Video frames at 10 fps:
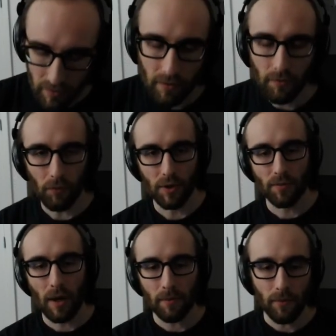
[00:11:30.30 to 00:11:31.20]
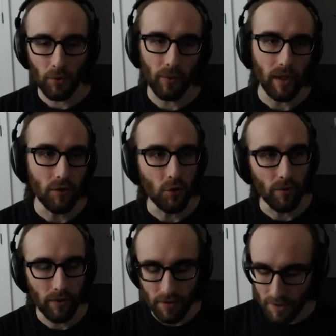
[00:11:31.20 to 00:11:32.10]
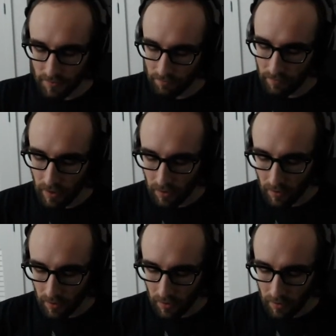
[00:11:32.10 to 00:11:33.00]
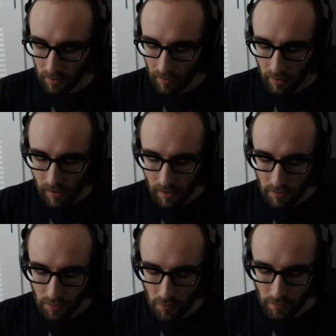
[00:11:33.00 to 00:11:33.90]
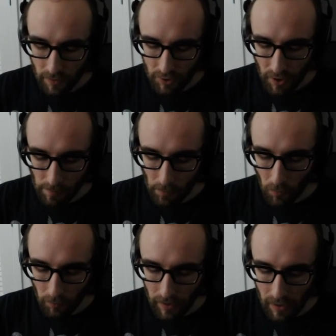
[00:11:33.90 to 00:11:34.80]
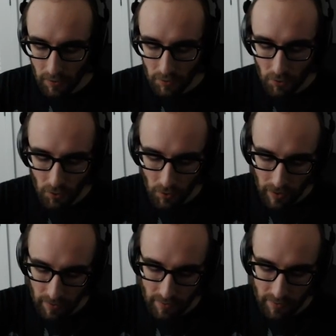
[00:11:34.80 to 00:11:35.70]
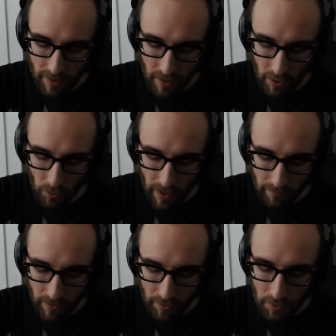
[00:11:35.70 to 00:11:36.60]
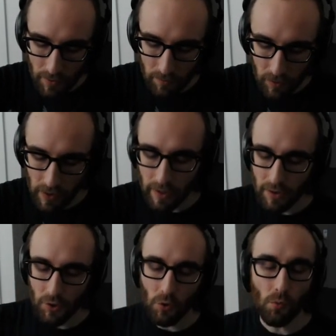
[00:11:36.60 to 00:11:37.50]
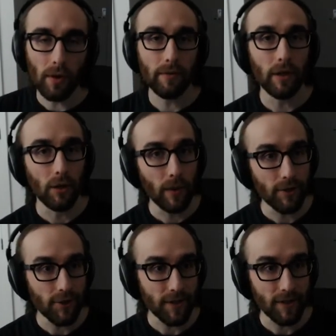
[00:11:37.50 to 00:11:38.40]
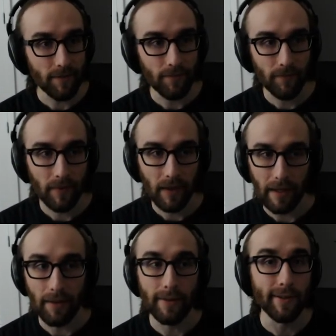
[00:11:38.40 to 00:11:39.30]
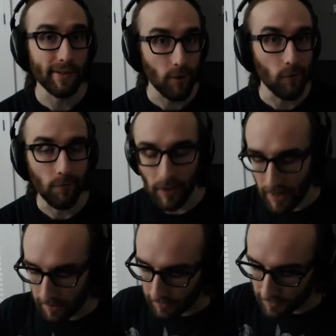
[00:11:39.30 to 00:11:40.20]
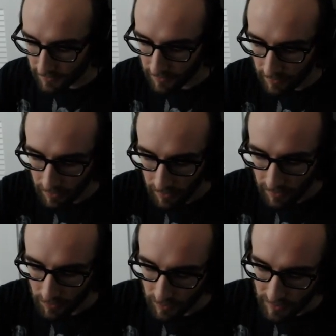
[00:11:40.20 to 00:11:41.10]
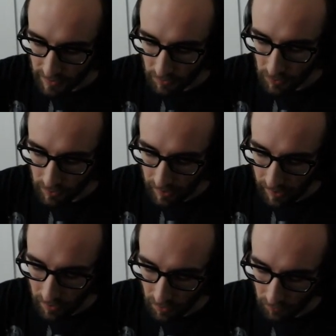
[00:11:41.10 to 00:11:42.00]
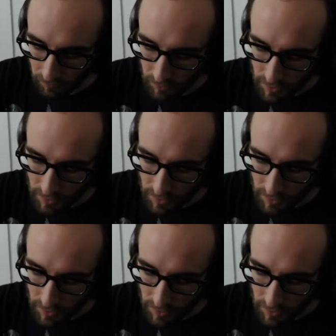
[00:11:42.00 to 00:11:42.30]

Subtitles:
for this problem, 3 2/3. To finish up, what we need to do is take our y value and plug it into one of our equations, and then solve for x. So let's take a look at our first